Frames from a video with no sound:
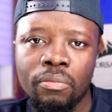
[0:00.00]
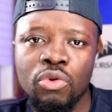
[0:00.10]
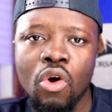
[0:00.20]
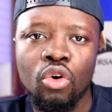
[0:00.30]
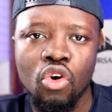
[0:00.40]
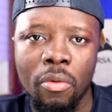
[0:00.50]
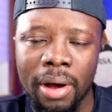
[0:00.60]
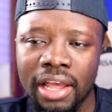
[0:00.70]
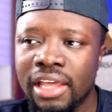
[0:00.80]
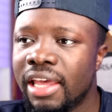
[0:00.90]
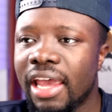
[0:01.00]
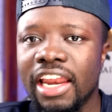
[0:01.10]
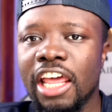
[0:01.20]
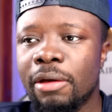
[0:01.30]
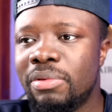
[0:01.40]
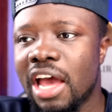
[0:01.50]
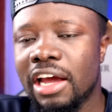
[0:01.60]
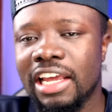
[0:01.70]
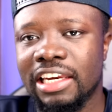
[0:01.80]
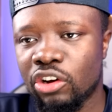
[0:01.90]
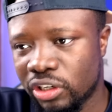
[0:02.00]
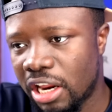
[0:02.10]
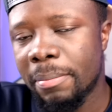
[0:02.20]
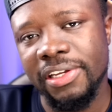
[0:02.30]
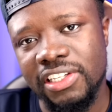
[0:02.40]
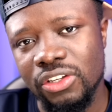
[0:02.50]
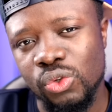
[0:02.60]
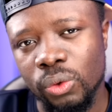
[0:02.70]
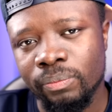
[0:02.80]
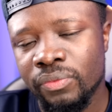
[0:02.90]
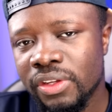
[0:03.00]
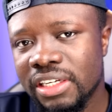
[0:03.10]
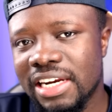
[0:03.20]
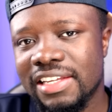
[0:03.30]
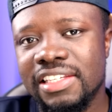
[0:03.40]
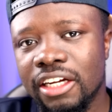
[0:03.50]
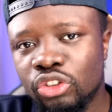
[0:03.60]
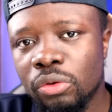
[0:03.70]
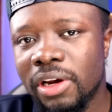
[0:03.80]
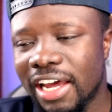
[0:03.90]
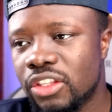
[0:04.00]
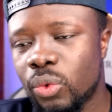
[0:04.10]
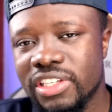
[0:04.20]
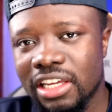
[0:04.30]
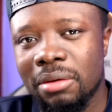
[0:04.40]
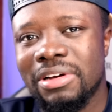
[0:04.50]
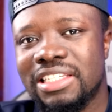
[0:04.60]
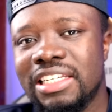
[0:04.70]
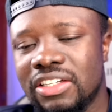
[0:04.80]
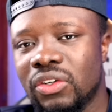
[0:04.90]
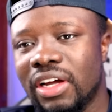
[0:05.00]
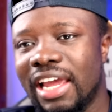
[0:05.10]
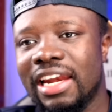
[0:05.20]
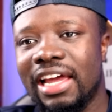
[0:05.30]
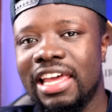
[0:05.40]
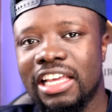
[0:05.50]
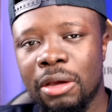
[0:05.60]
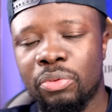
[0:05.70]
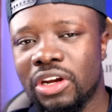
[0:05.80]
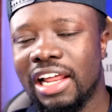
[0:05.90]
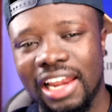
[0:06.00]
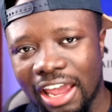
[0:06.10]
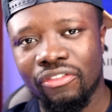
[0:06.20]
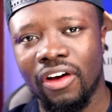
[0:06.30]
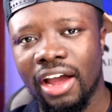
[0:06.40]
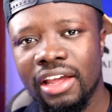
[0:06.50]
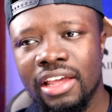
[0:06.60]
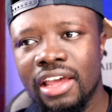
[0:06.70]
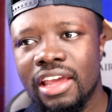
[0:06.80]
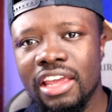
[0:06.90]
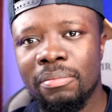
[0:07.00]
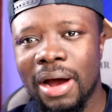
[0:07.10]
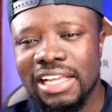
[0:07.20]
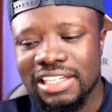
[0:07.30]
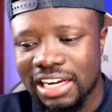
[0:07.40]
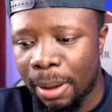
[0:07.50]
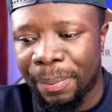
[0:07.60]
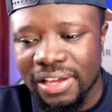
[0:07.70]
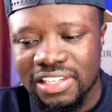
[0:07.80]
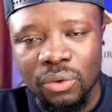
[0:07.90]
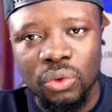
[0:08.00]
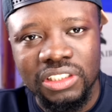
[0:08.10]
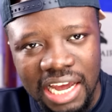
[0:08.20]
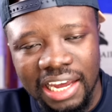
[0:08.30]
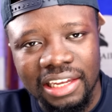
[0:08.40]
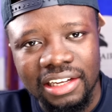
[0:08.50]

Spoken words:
obi wo coma ene bi a ye de oda machine so na se ye doom light we say na machine no e na e keep na alive. Imagine that person will die